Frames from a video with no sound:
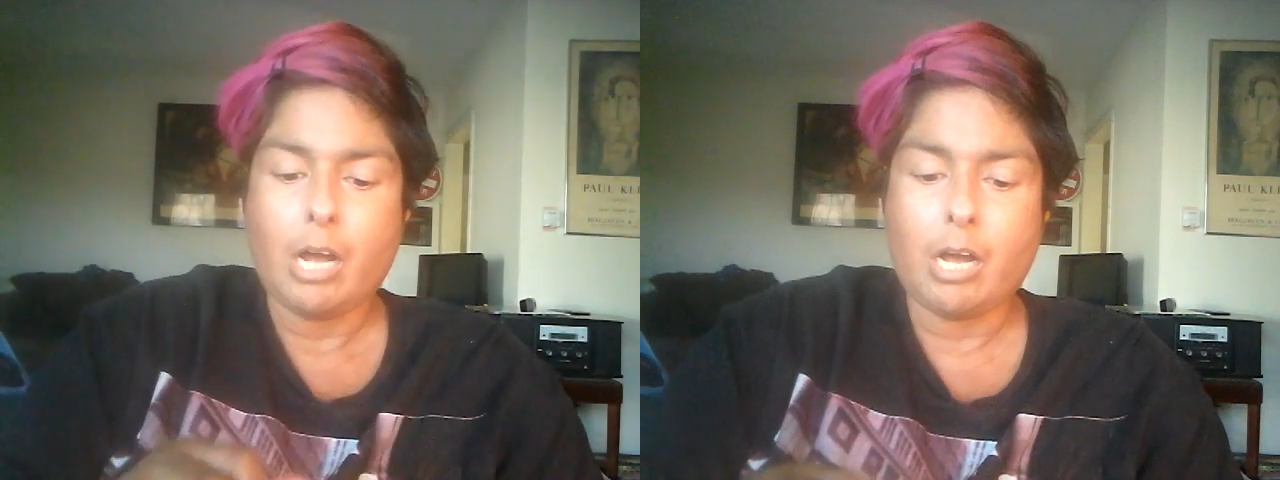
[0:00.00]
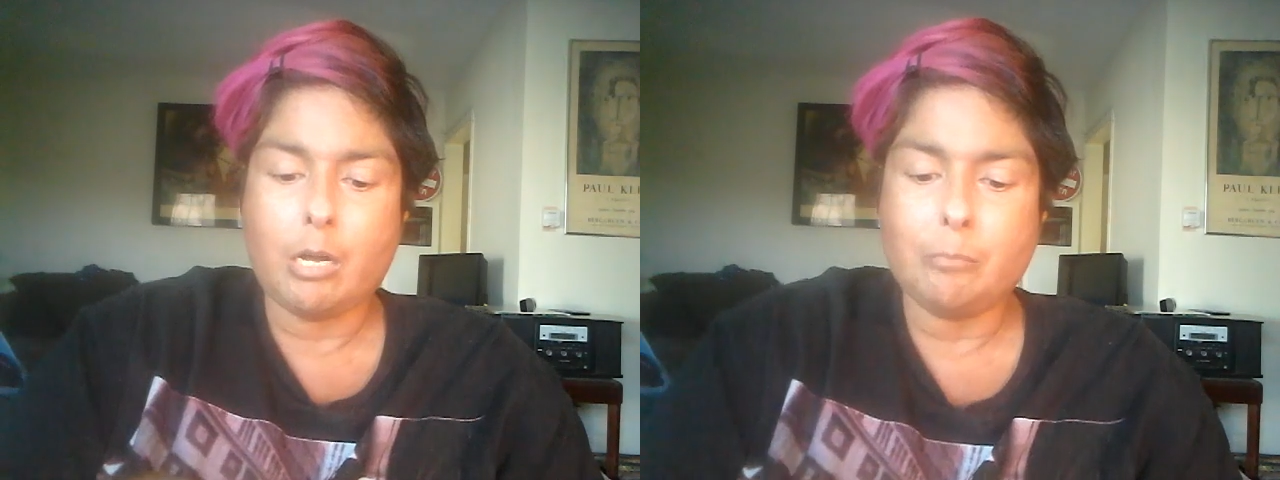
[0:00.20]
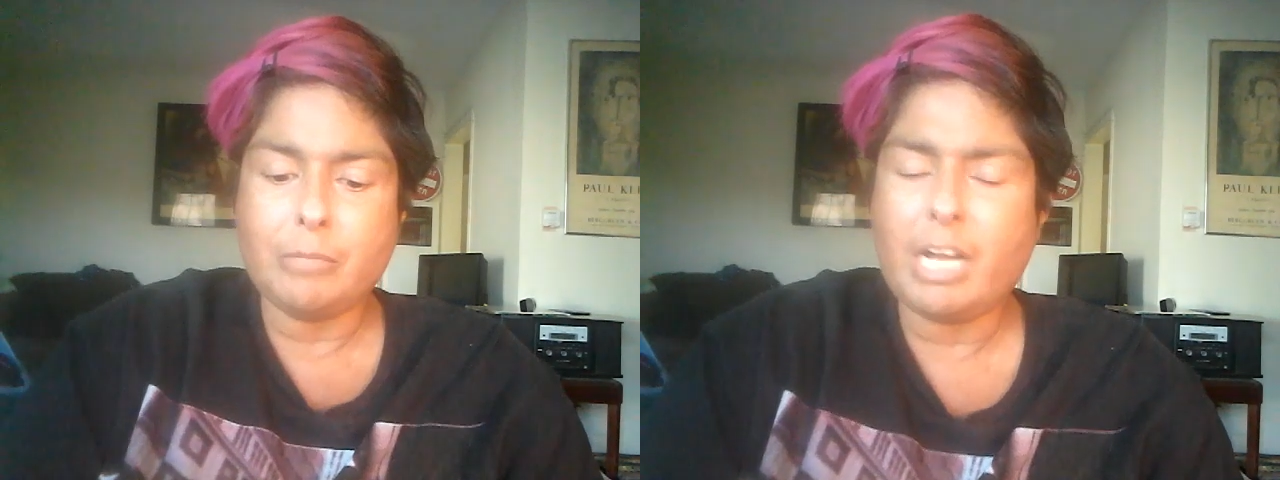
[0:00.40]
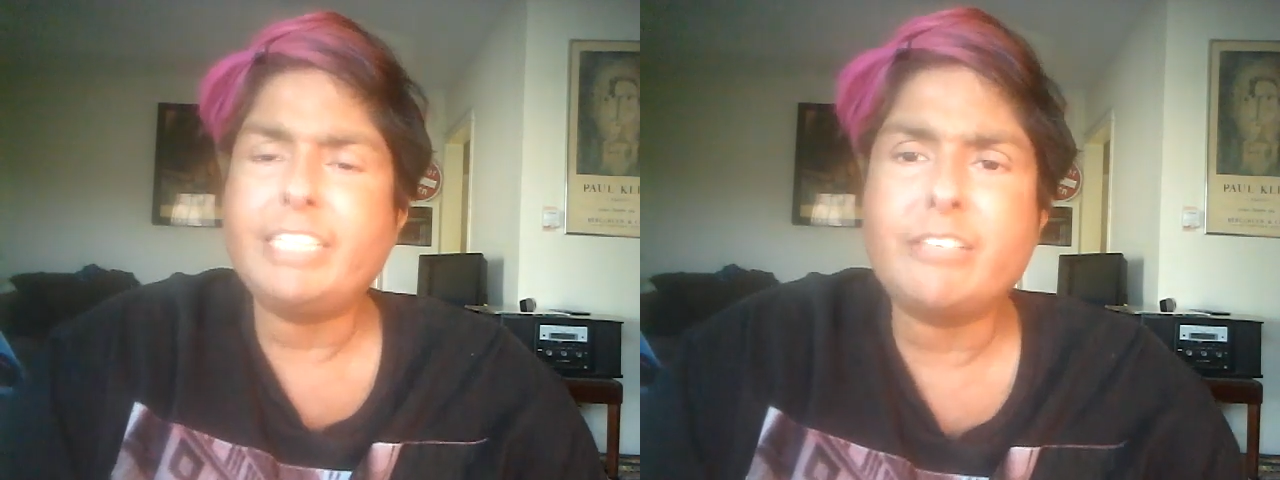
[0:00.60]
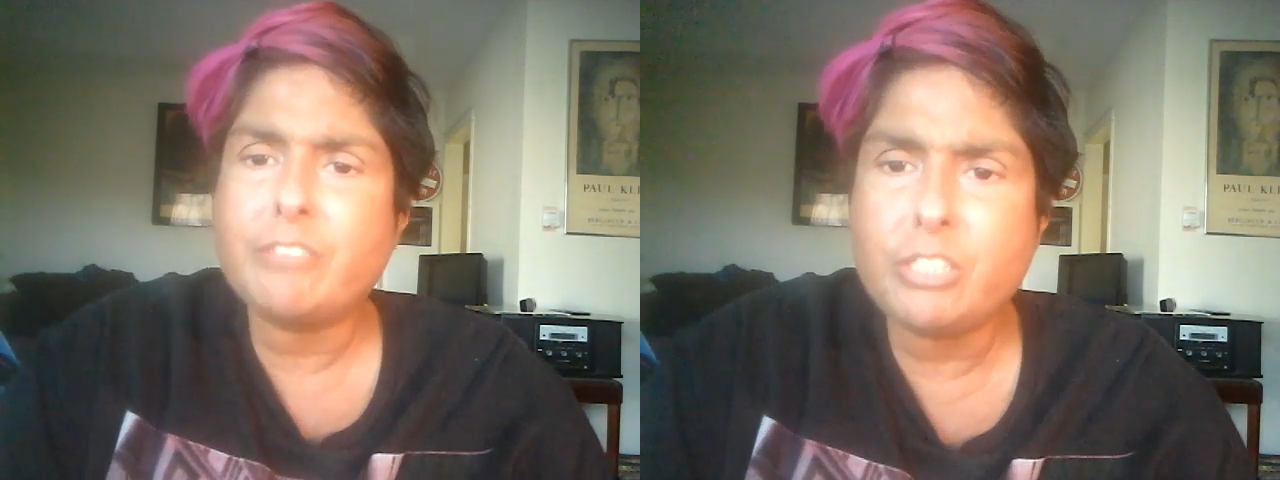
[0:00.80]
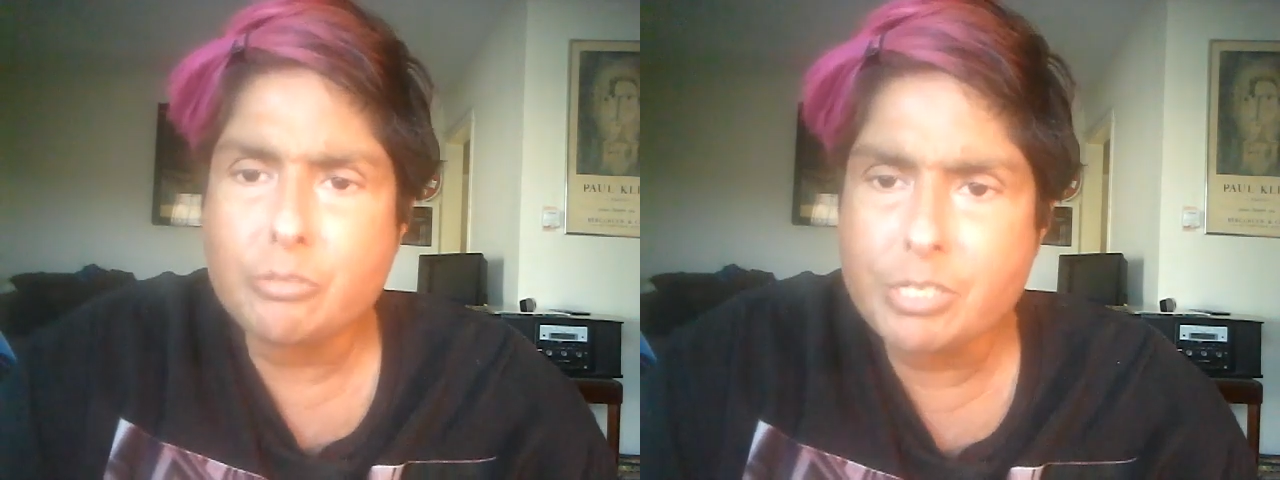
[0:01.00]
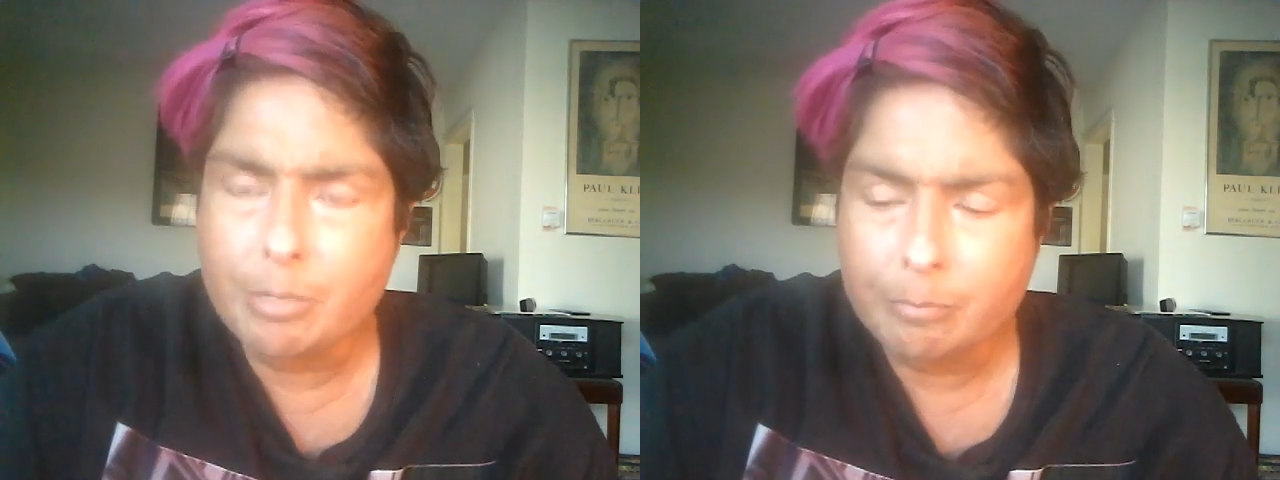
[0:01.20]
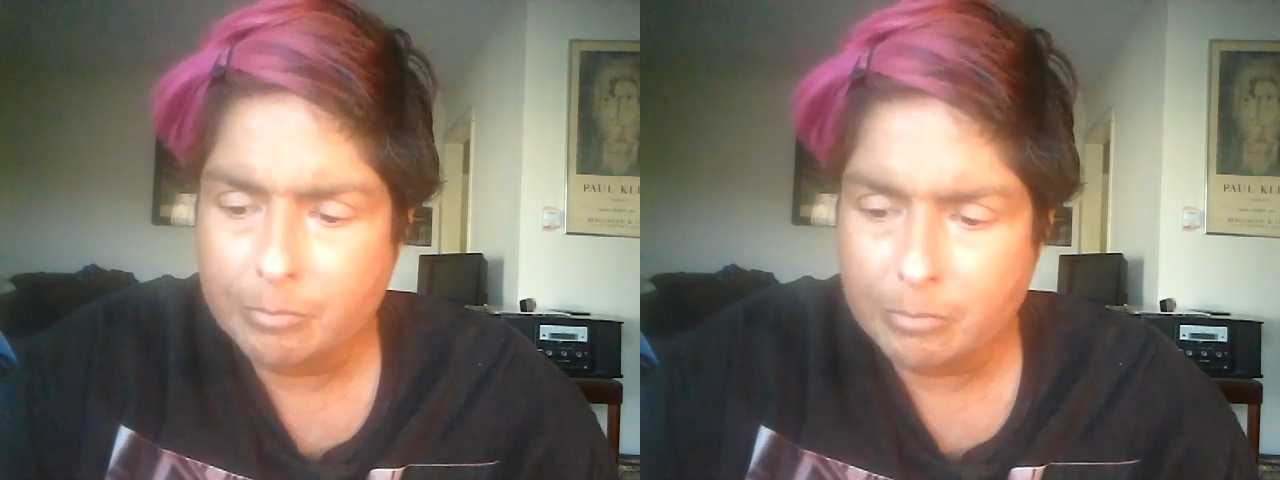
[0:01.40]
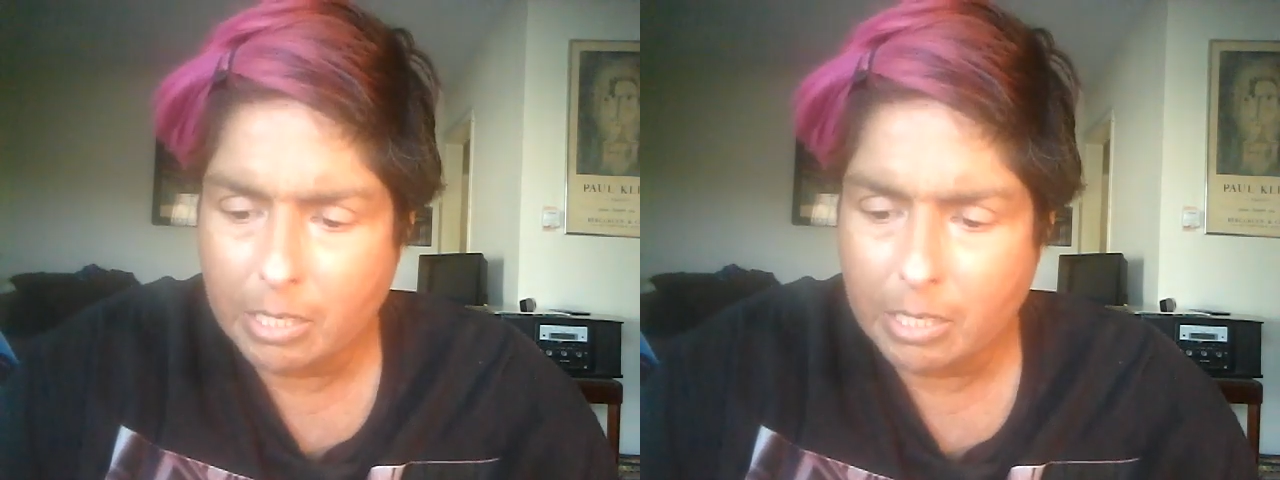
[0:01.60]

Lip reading: I never used them.